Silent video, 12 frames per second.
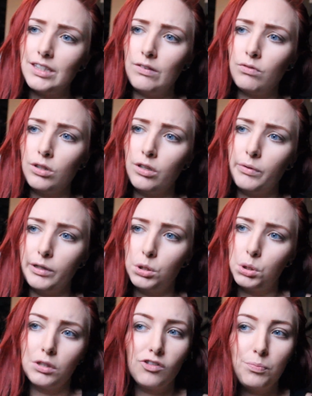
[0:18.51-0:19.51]
even though I
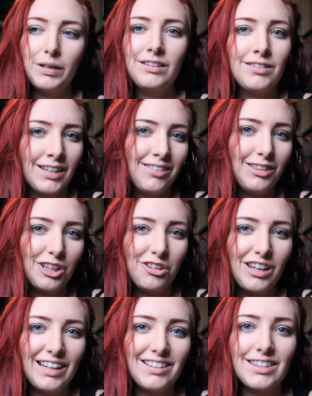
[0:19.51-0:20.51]
should have been sent the
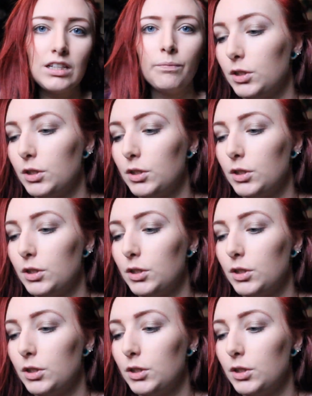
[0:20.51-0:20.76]
crates.